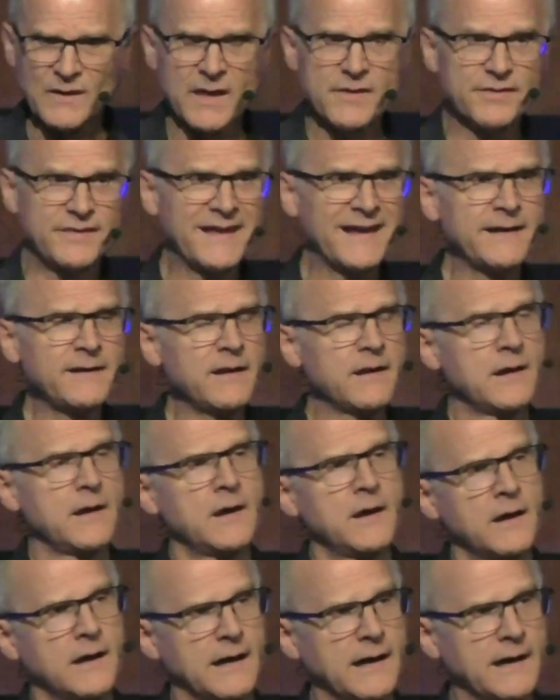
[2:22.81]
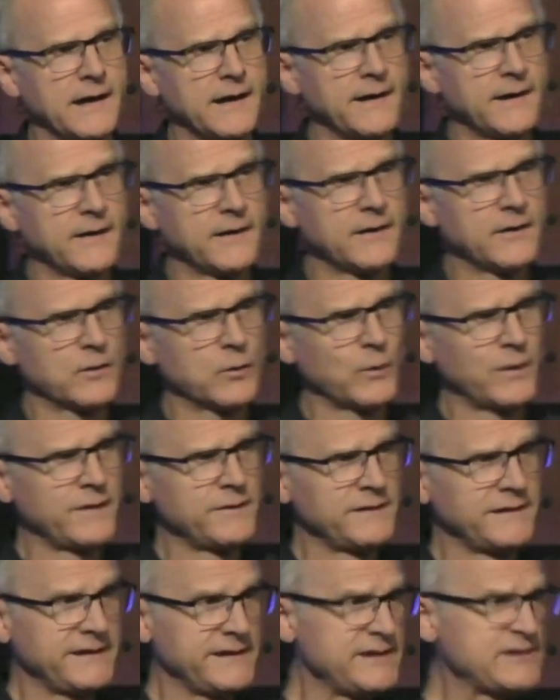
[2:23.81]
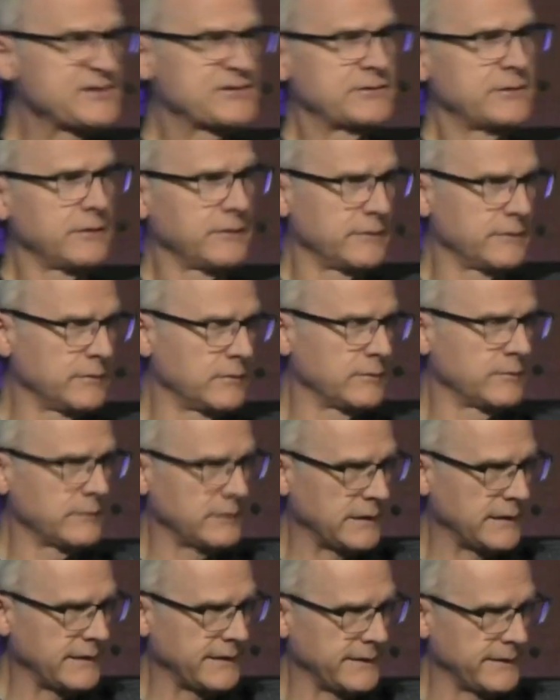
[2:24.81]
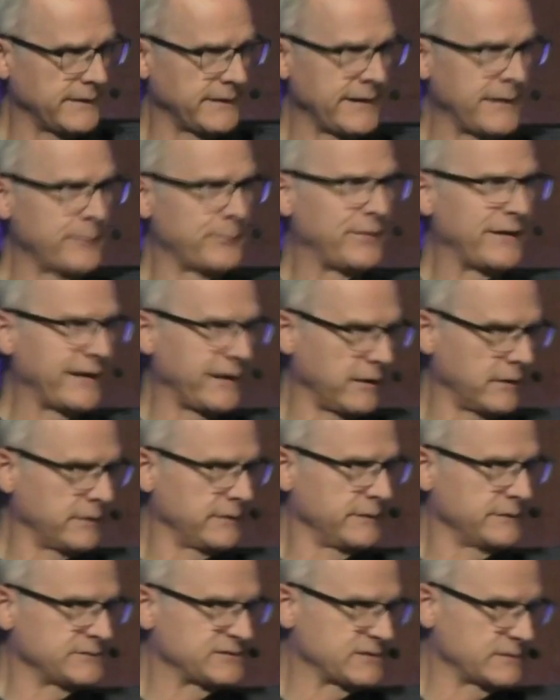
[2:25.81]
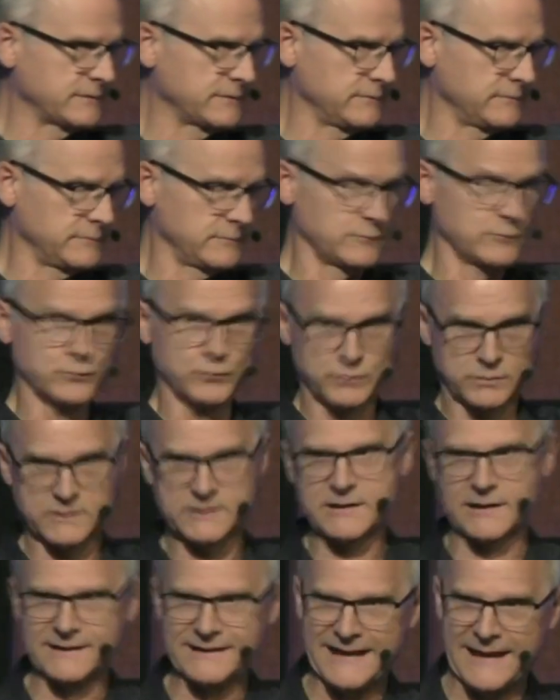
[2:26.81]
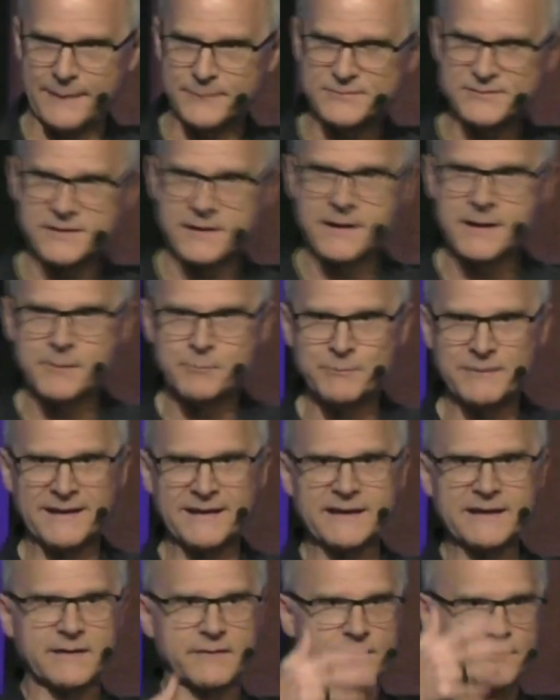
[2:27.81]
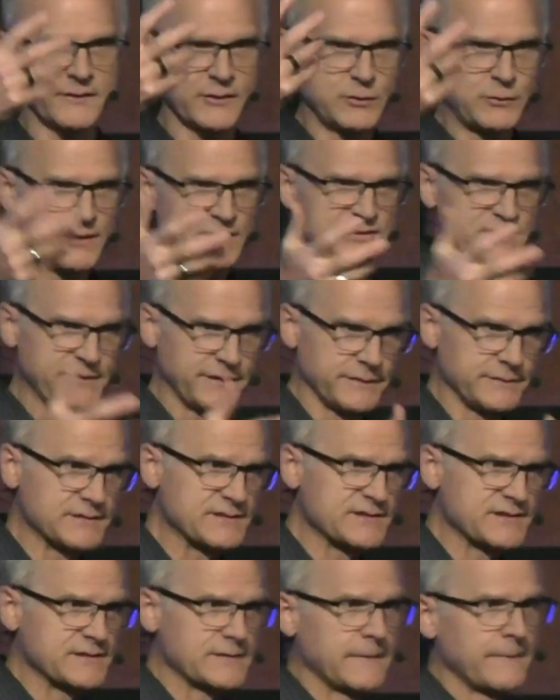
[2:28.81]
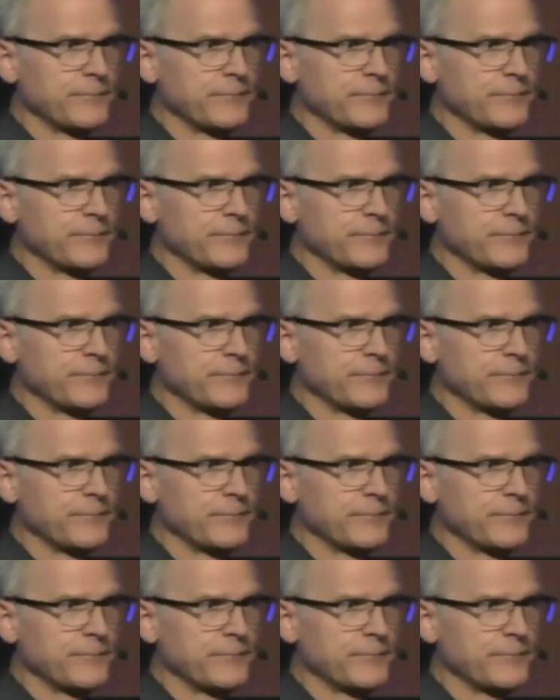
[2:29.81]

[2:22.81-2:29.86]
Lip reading: Then, when the Eastern Empire collapsed, many of the Christians